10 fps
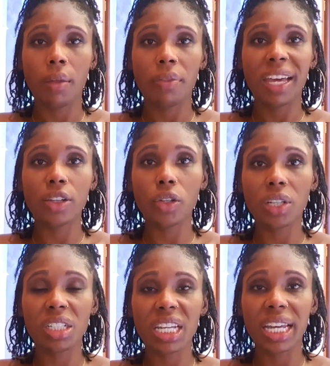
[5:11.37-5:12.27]
Then you
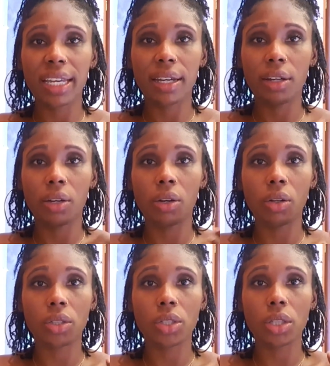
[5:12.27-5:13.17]
can take it a
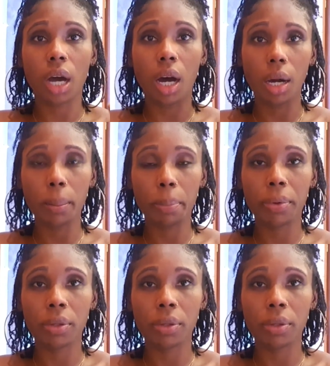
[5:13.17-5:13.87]
notch up,